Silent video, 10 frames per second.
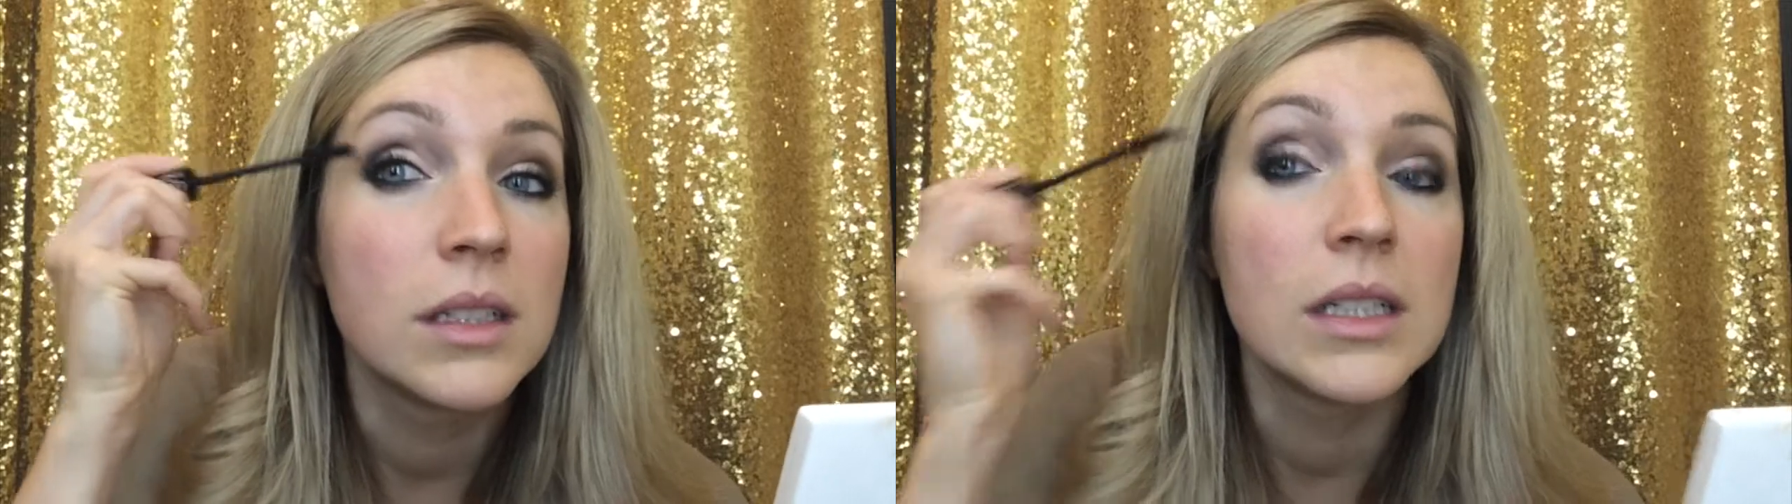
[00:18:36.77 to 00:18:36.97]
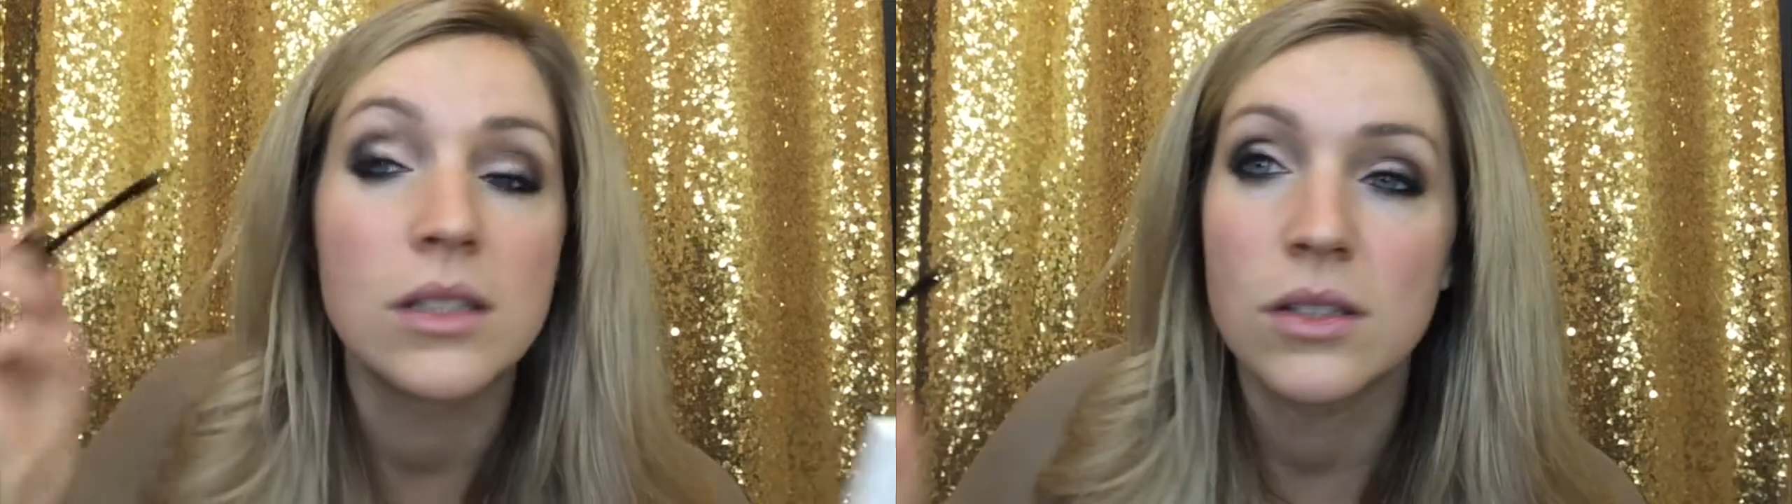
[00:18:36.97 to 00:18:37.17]

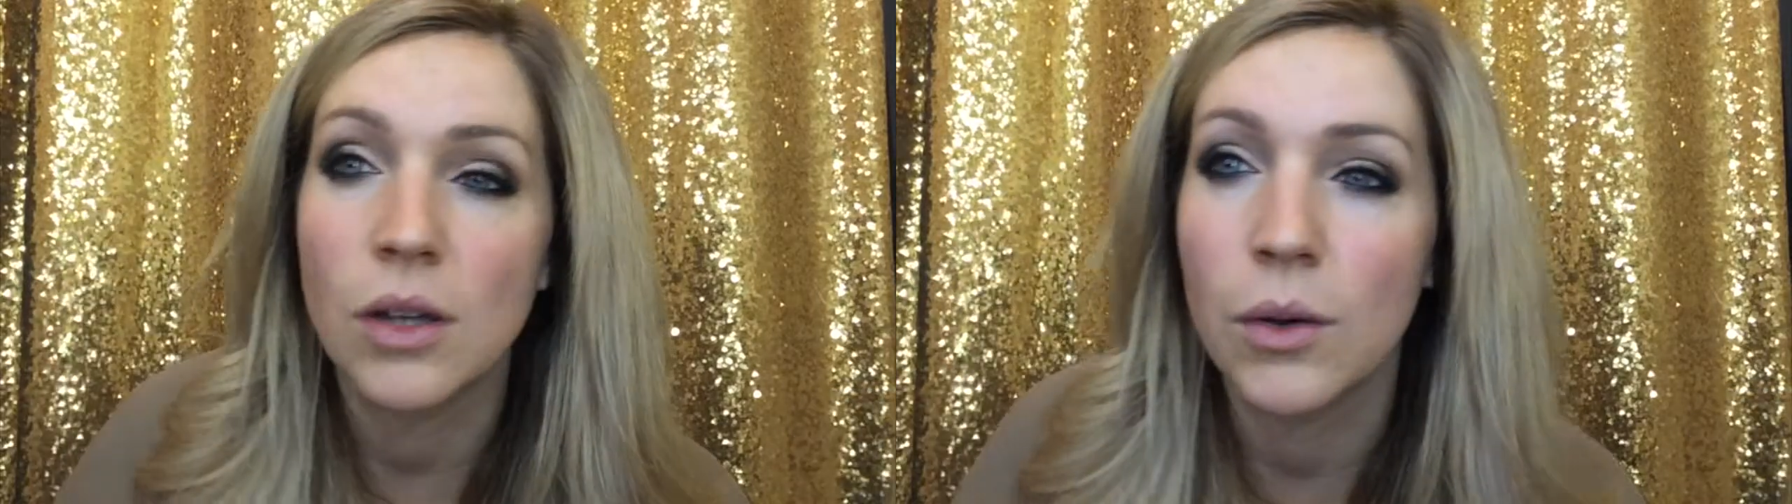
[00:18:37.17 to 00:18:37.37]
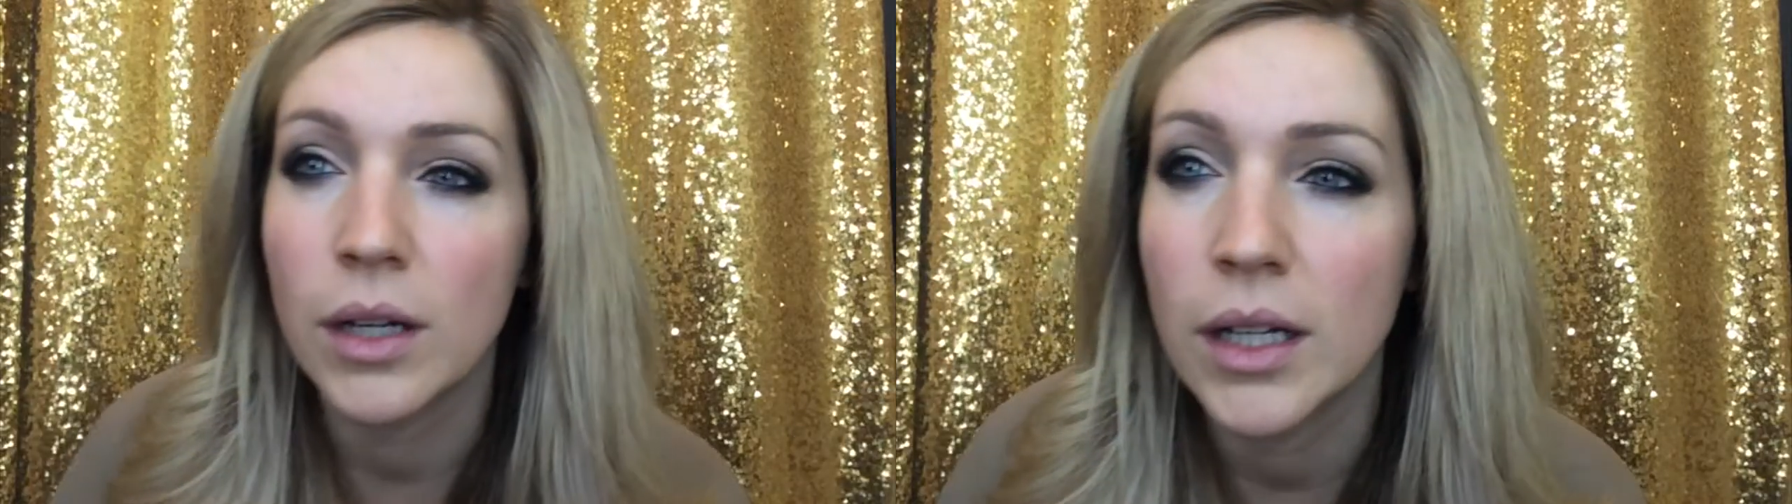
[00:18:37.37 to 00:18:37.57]
It's
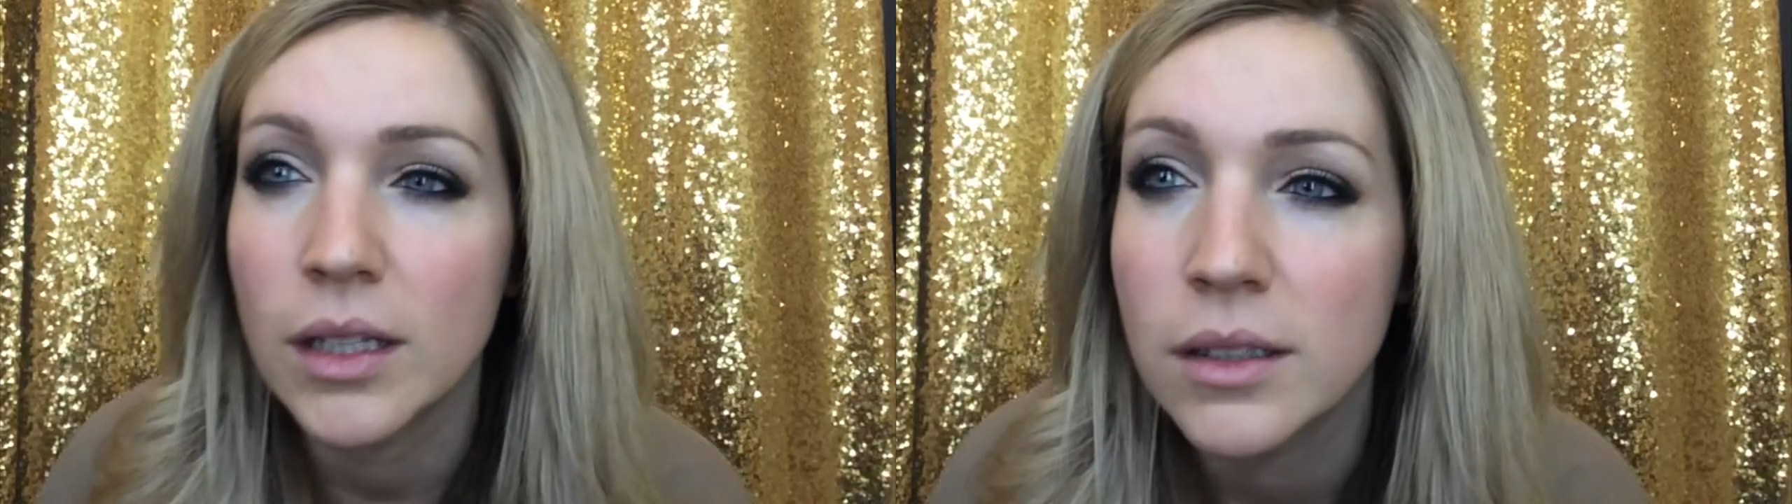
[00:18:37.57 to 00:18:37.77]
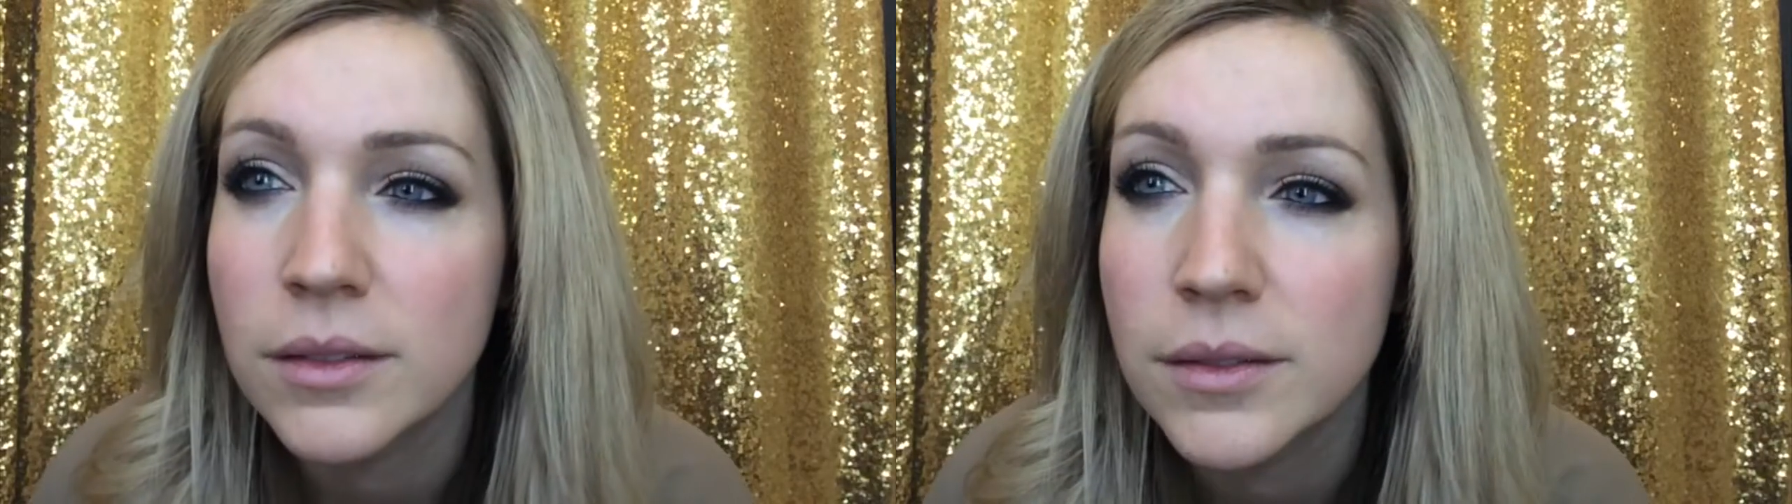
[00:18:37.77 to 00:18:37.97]
so
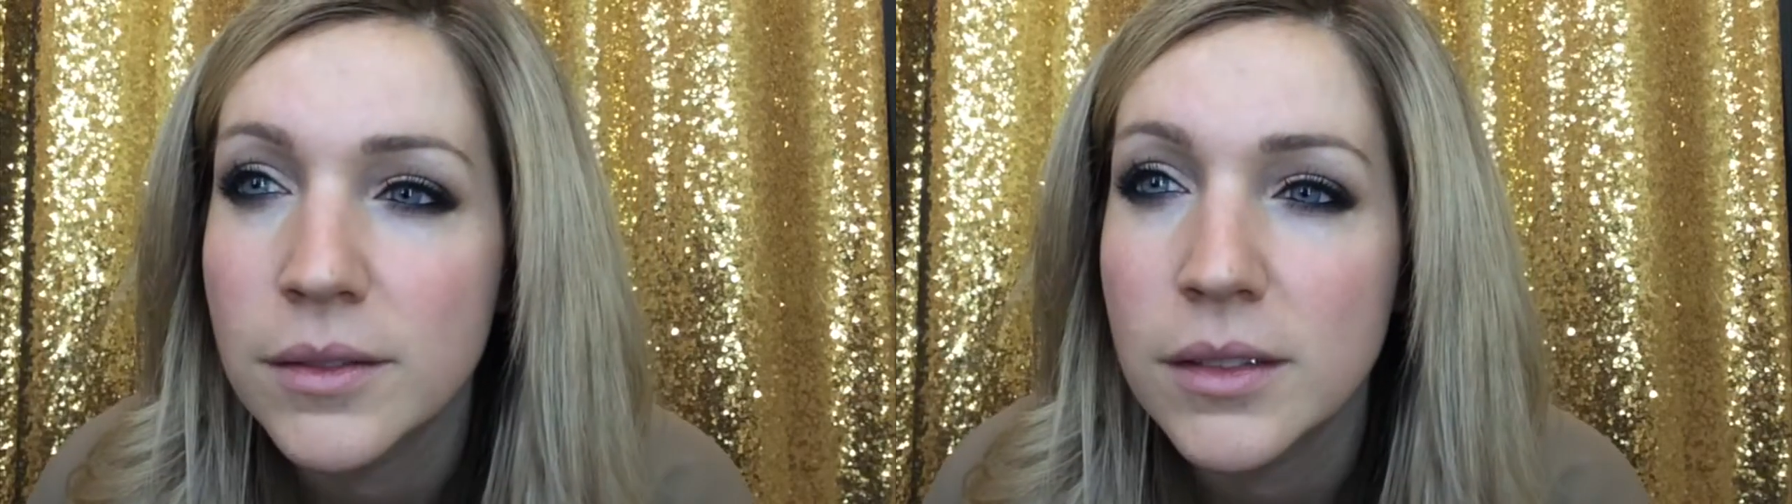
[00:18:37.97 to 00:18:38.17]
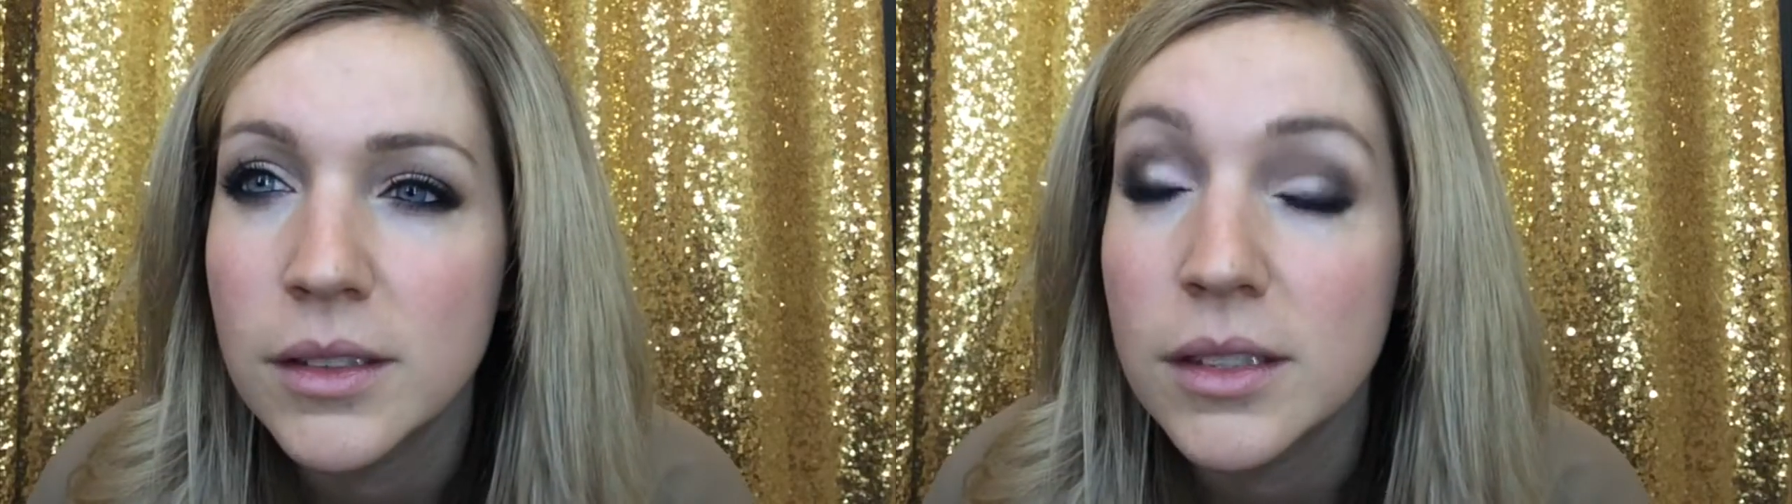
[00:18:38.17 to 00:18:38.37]
good.
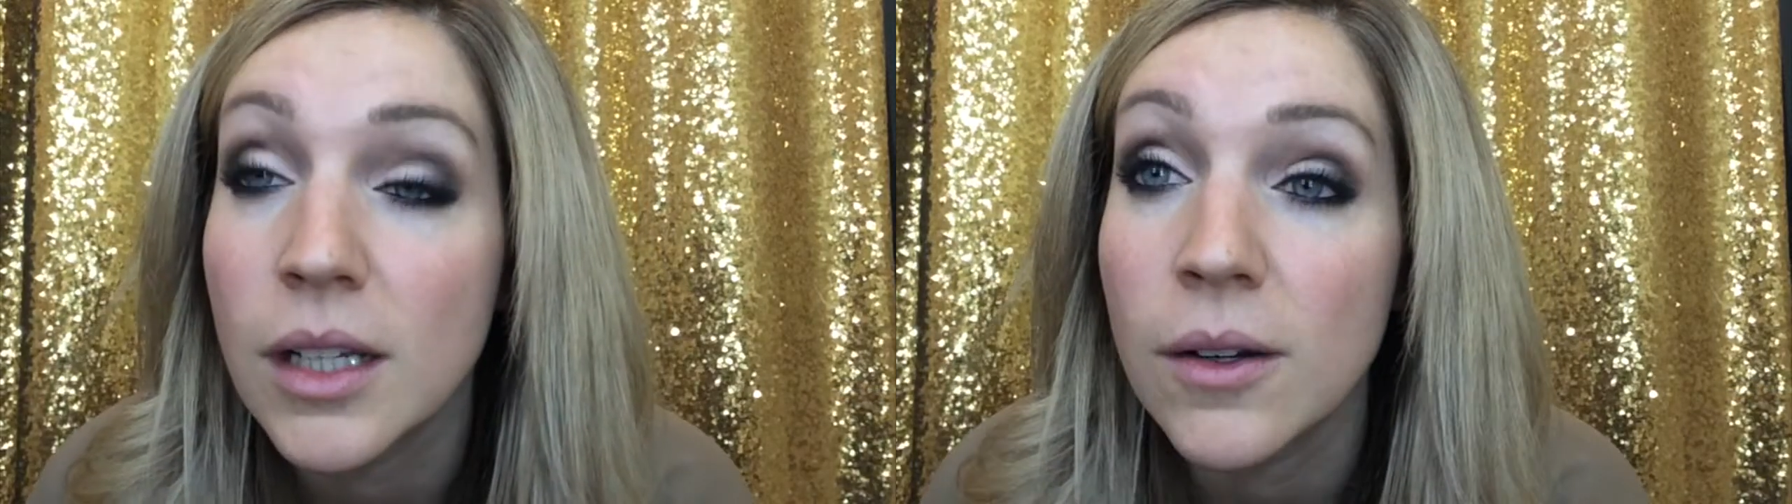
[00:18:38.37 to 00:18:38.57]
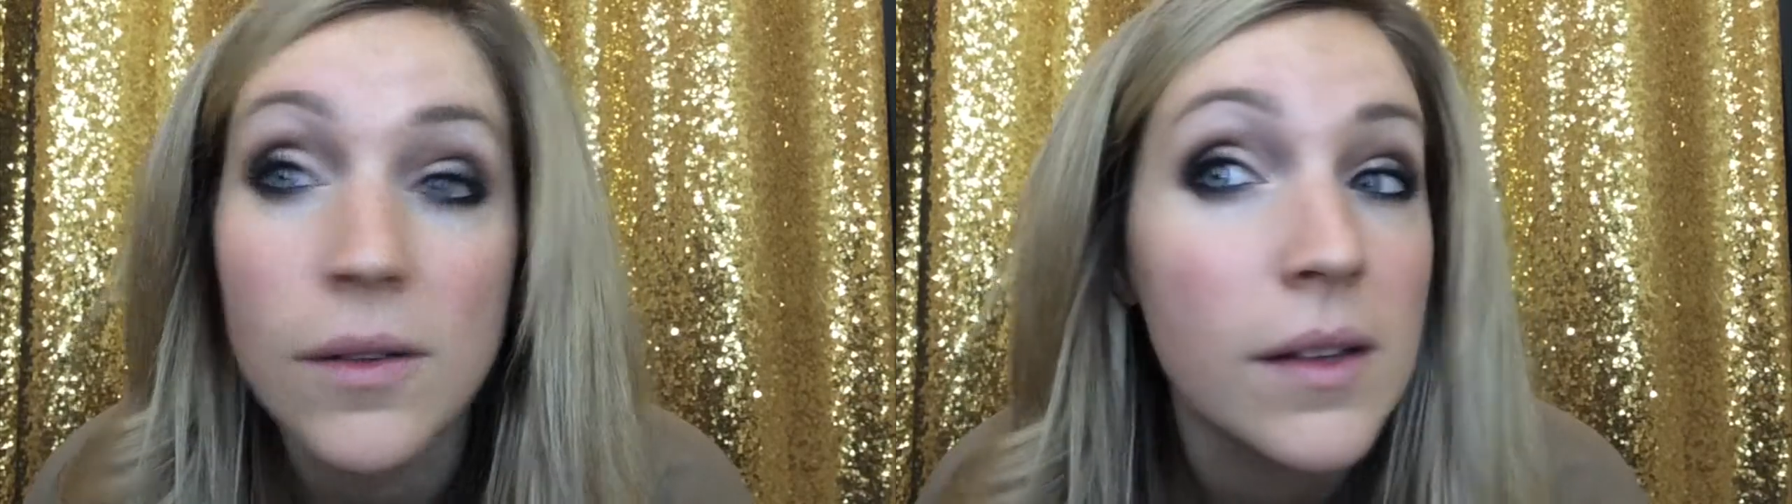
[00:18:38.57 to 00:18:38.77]

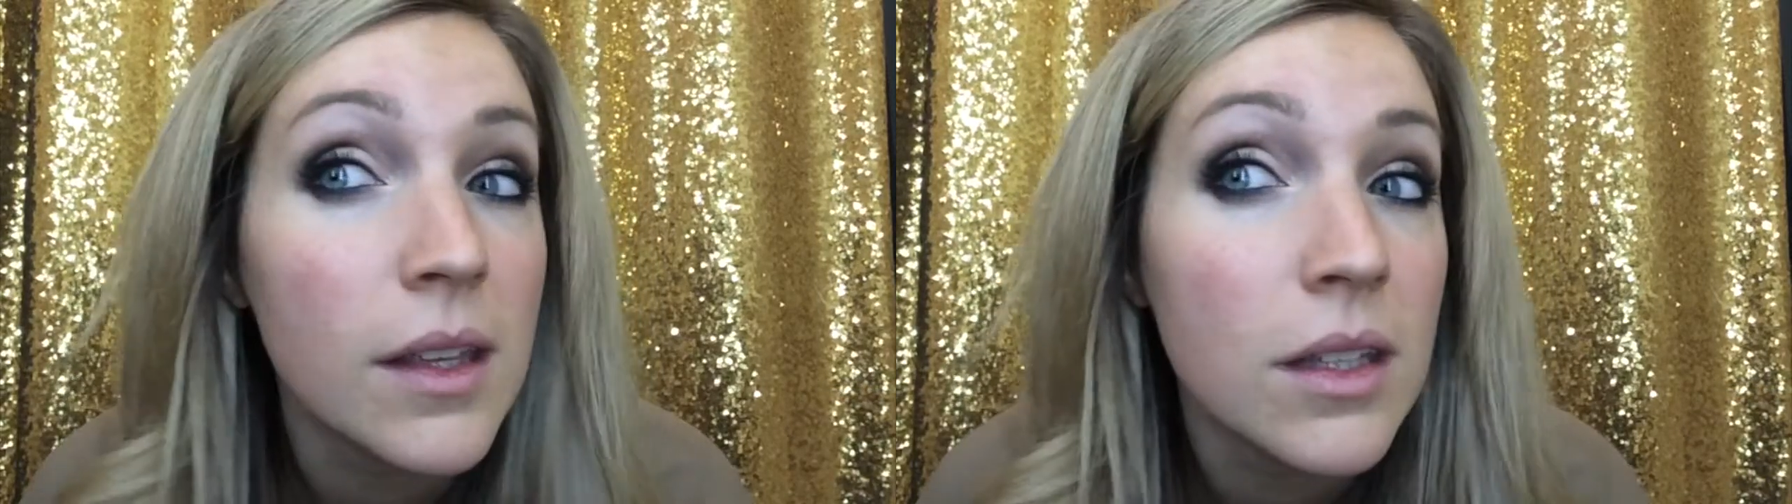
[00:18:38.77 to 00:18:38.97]
So